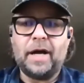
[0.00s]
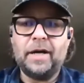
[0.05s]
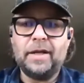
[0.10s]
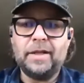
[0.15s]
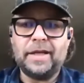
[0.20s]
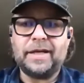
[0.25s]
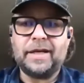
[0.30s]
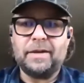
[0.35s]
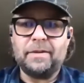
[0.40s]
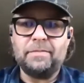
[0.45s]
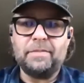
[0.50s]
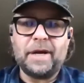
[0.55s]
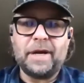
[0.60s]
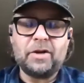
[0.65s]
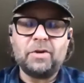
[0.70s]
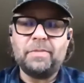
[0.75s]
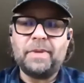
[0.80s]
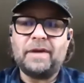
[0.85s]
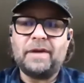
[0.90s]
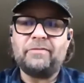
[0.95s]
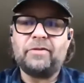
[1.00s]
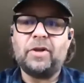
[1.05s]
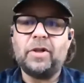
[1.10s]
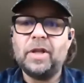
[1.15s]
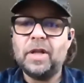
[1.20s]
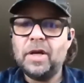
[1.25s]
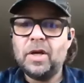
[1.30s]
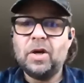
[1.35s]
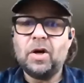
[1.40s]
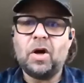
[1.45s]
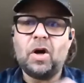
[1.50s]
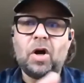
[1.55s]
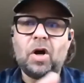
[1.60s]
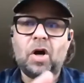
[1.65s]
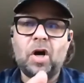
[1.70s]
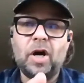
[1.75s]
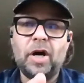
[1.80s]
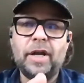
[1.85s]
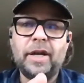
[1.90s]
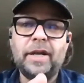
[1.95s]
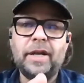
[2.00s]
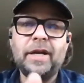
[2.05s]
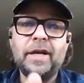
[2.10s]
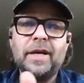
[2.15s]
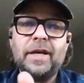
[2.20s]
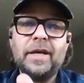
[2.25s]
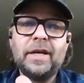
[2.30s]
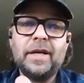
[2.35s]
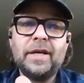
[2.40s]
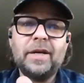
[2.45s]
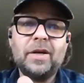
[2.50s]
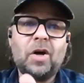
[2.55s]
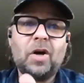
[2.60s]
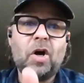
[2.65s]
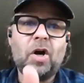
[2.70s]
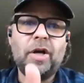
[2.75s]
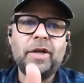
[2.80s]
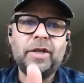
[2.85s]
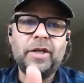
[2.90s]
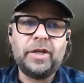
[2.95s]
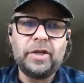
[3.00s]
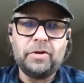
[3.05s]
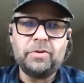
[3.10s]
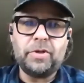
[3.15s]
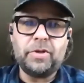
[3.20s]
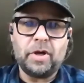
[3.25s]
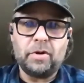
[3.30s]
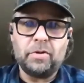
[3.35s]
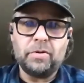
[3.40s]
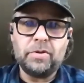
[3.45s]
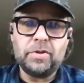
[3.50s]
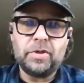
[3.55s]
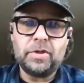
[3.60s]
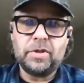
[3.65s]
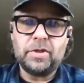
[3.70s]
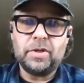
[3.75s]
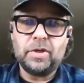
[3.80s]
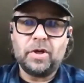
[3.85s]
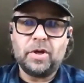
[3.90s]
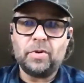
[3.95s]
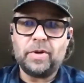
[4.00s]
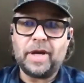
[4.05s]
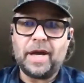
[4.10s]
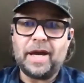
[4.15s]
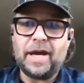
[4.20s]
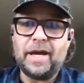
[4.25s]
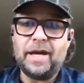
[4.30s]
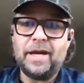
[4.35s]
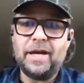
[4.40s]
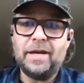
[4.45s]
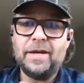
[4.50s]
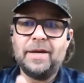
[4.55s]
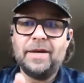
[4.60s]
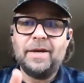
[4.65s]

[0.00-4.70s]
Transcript: like a micro bevel, on gyutos, okay?